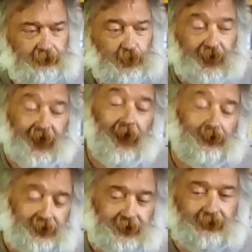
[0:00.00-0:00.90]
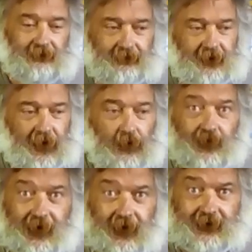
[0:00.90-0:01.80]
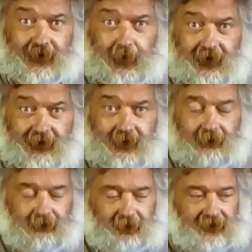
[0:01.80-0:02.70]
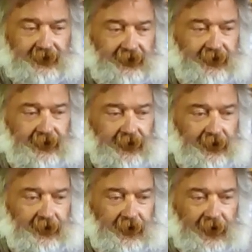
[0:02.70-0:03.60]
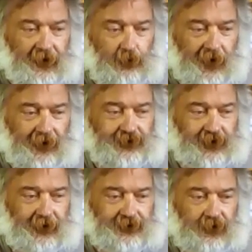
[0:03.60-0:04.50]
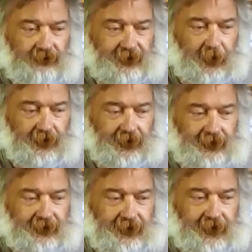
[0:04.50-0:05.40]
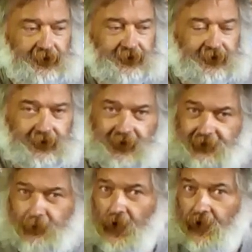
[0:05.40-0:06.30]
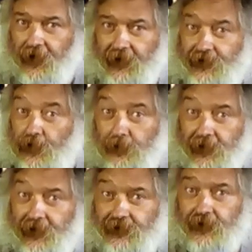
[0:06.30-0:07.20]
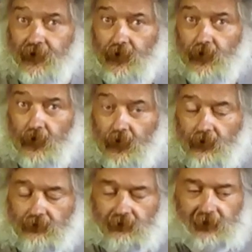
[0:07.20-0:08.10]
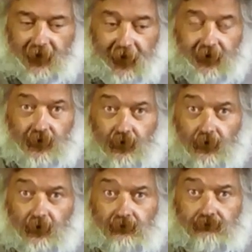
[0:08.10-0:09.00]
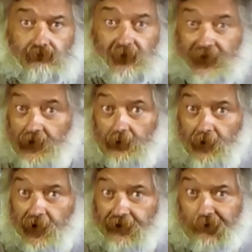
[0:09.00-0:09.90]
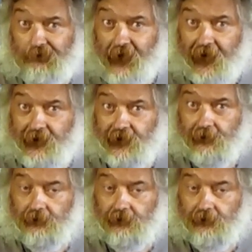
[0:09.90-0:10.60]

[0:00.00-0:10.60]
without holding her to it, we exchanged correspondence, and I said, is my interpretation of the law in your legal mind correct?